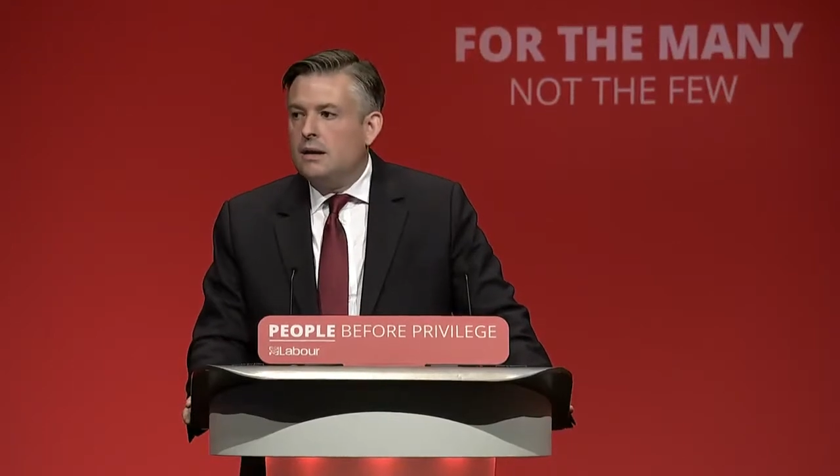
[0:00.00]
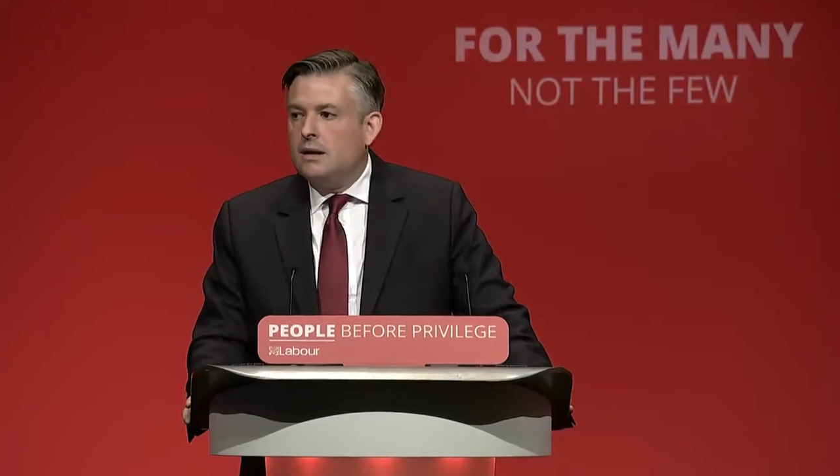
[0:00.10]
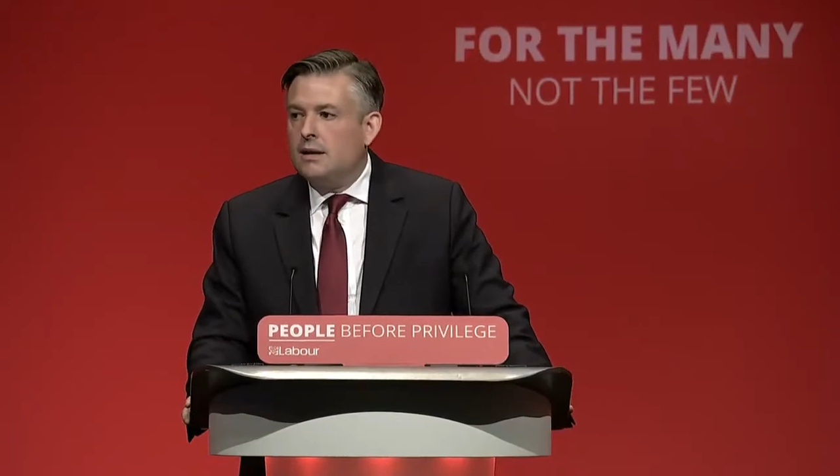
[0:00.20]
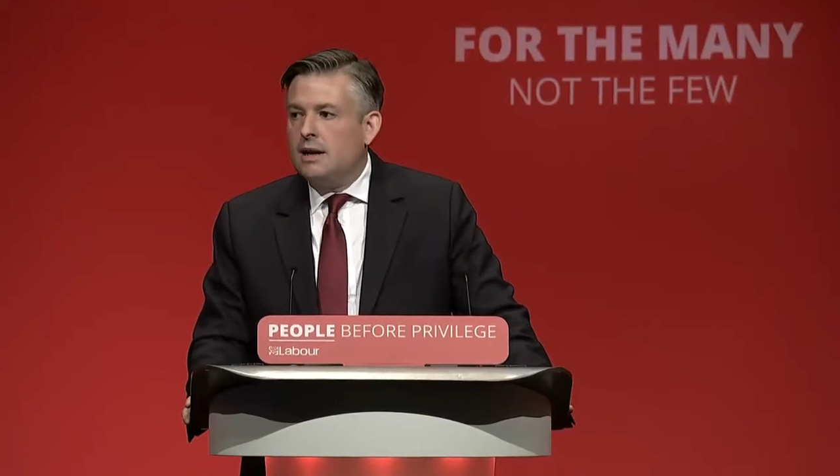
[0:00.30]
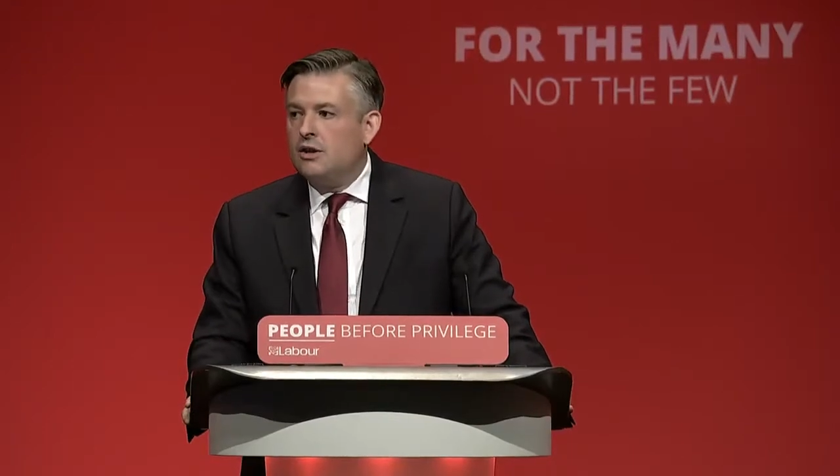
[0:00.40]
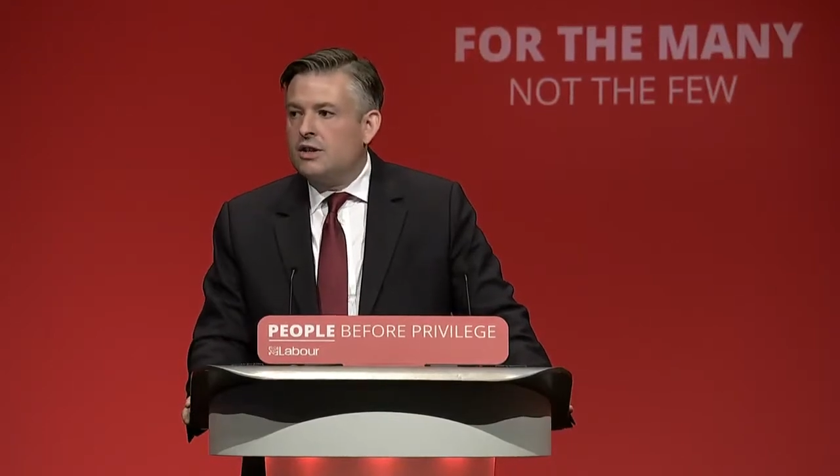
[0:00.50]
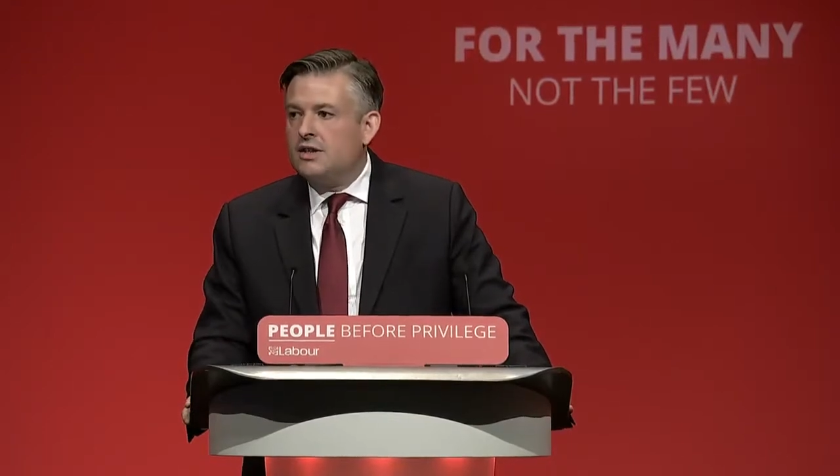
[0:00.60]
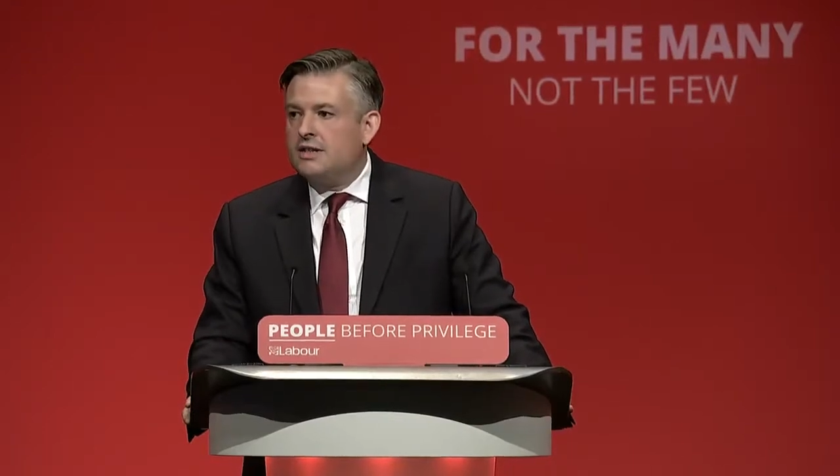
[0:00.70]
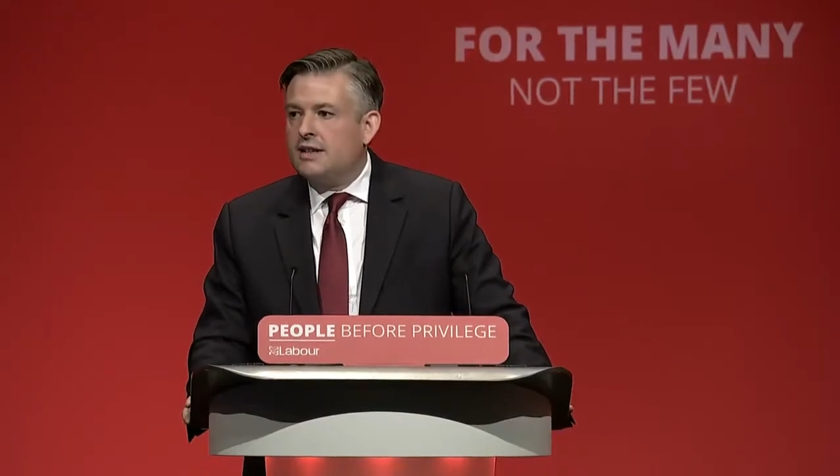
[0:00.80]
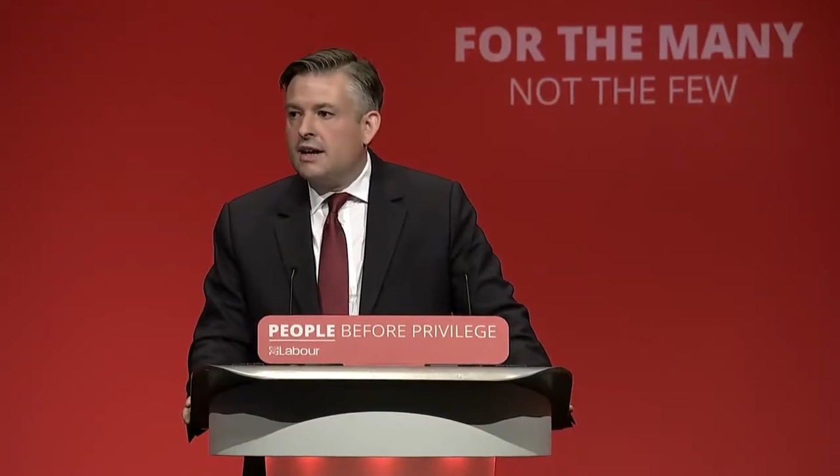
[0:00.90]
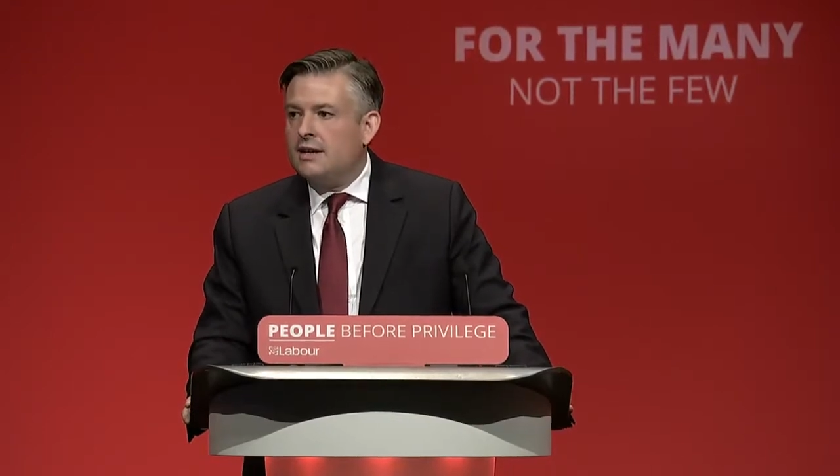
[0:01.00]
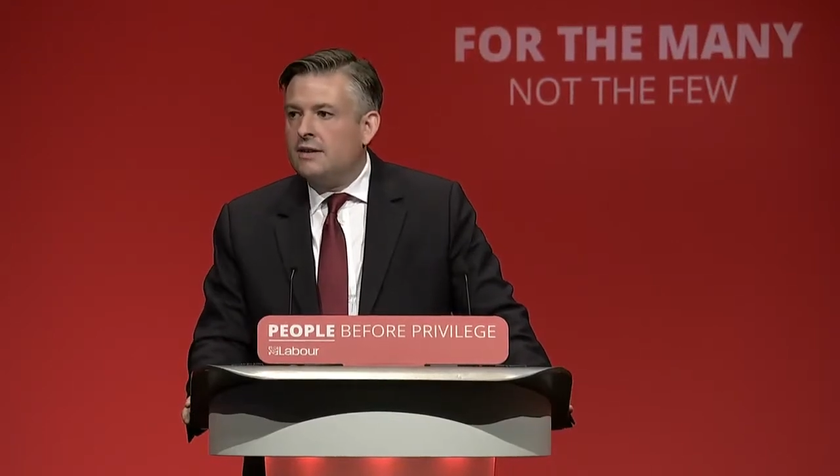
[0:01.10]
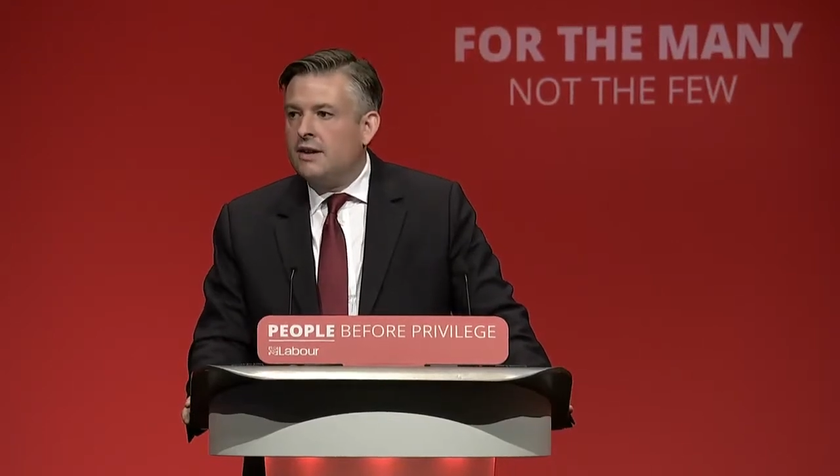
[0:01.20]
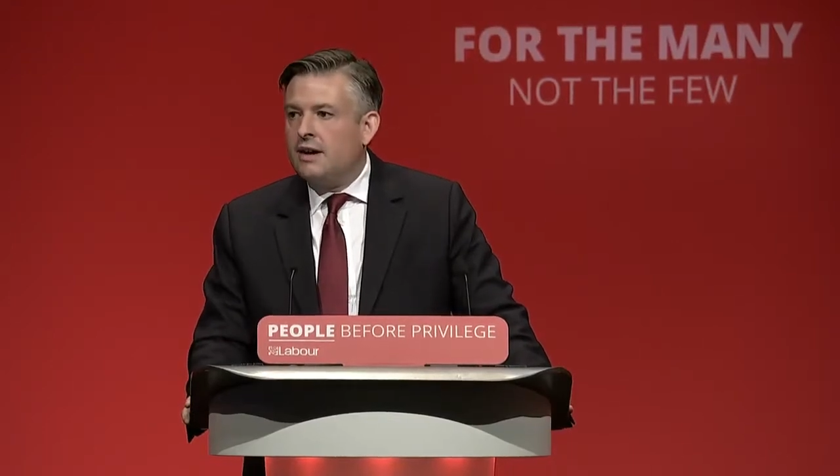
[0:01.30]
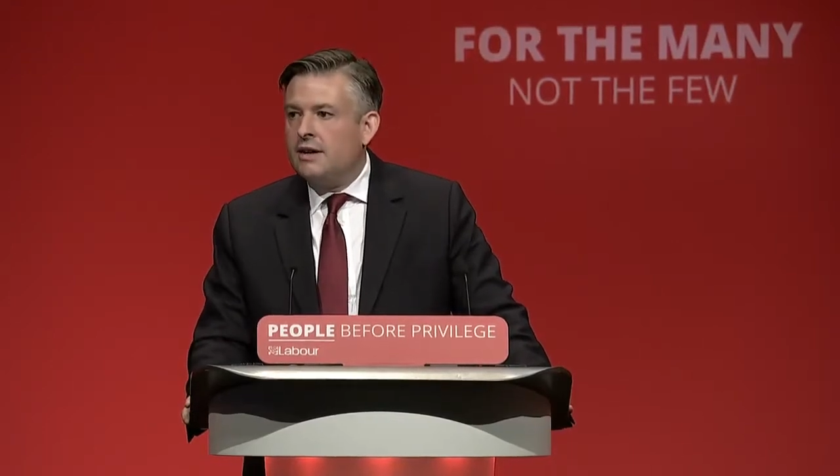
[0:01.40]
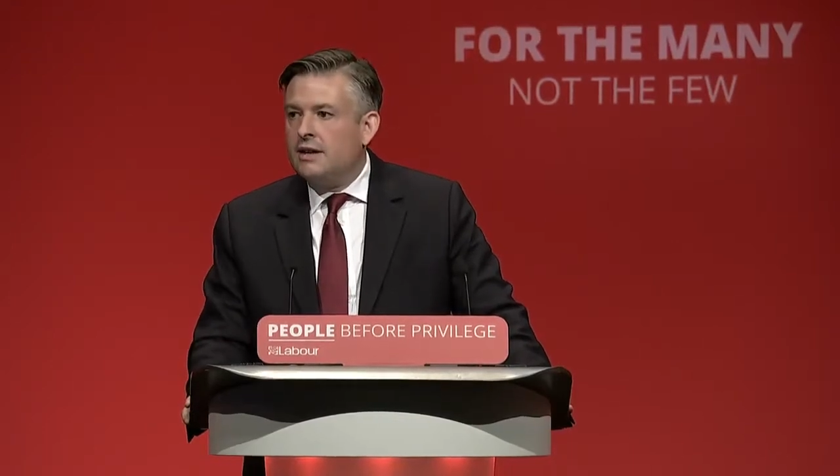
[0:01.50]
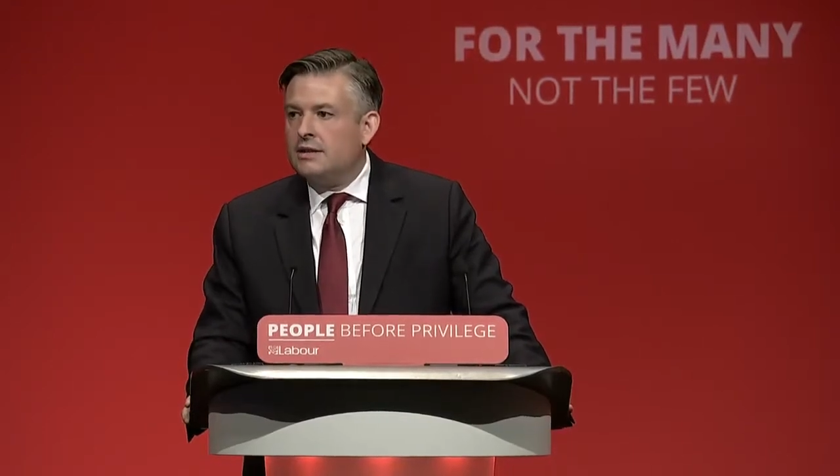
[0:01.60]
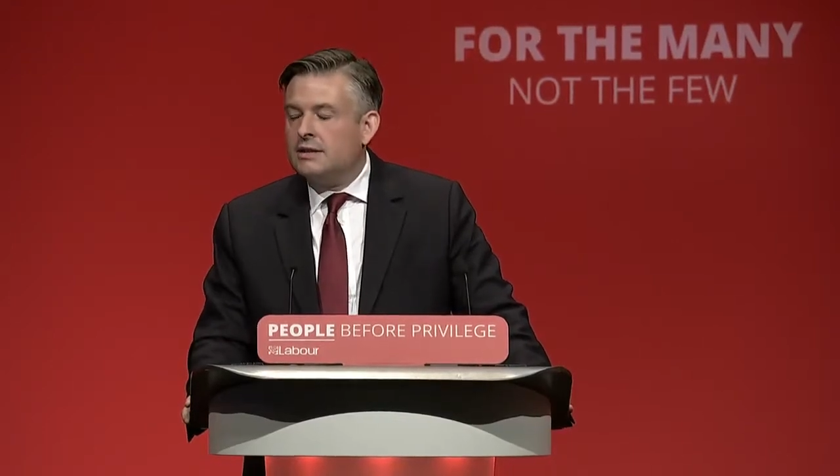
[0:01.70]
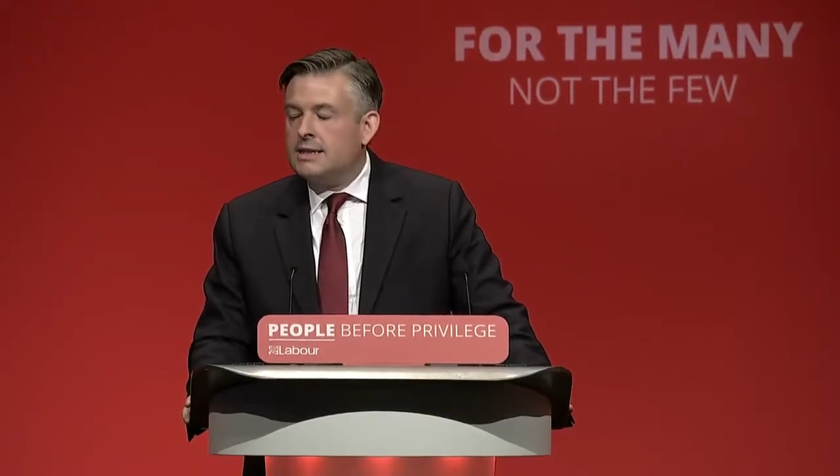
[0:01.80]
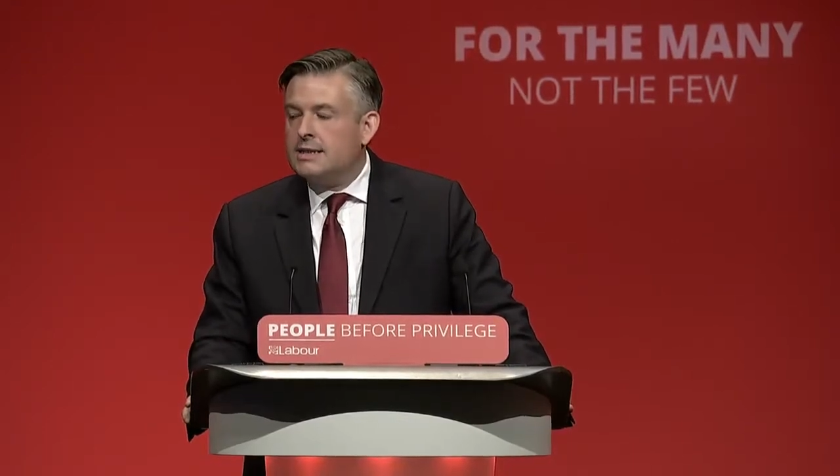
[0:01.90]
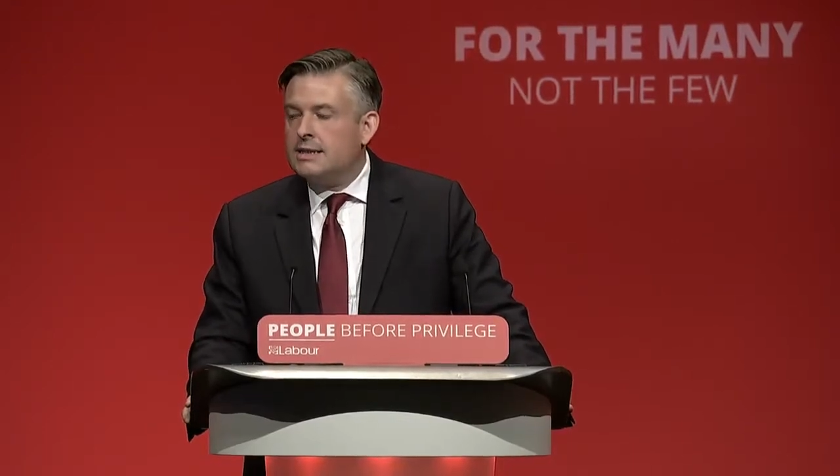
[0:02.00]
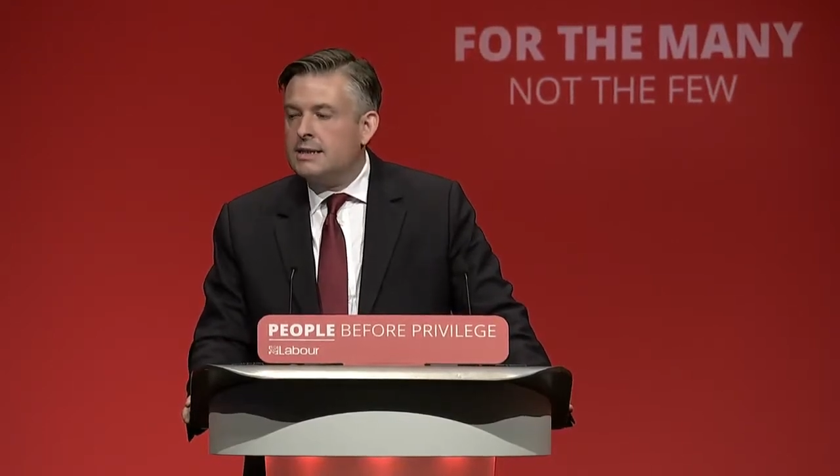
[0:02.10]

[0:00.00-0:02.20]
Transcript: Now look at the state of our NHS.